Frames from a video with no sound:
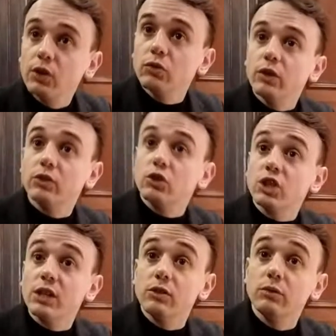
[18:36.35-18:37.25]
to get the
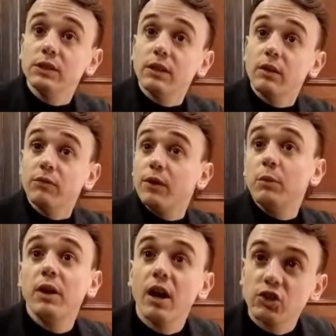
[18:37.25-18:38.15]
chance to listen a
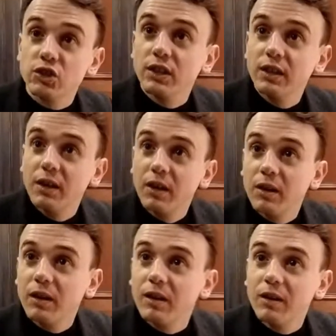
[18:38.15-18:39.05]
very large
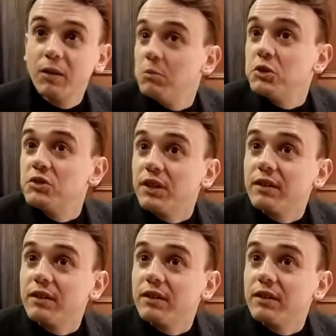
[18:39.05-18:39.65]
music.